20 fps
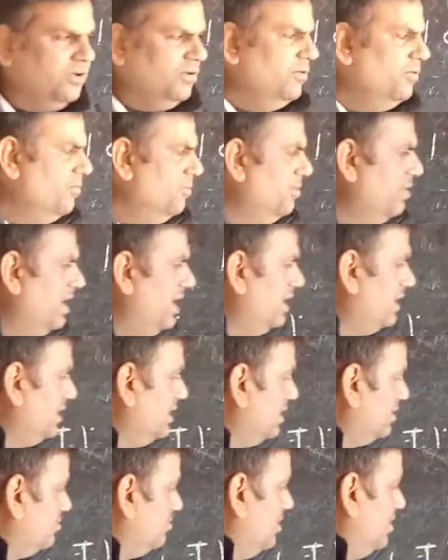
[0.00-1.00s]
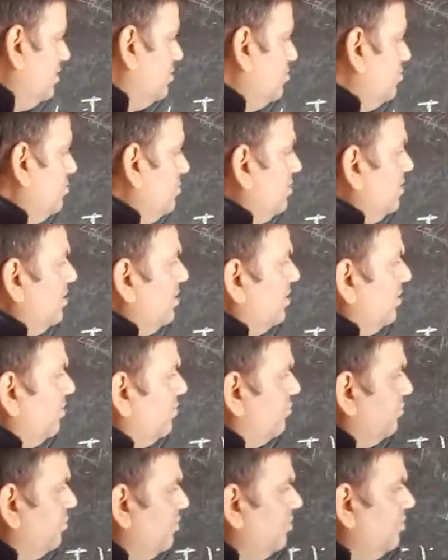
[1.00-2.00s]
work equal to
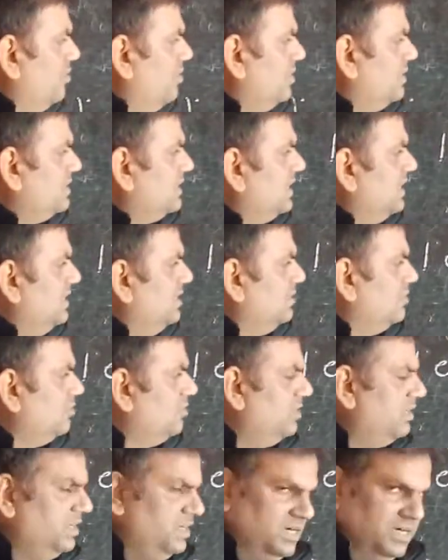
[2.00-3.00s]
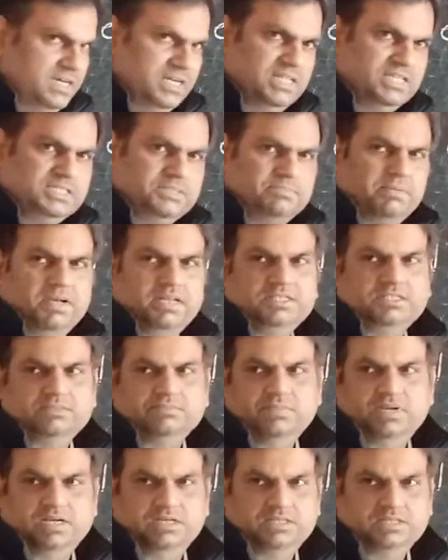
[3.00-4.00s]
force into
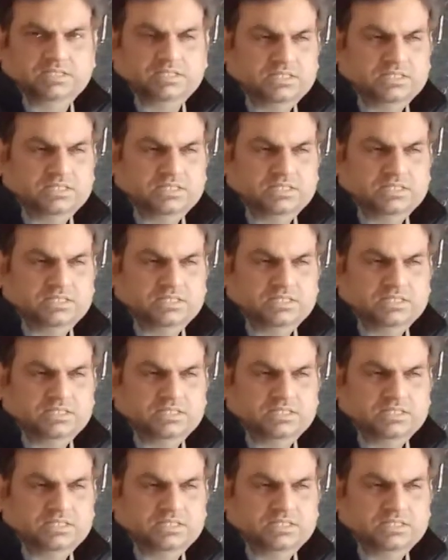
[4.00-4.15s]
displacement.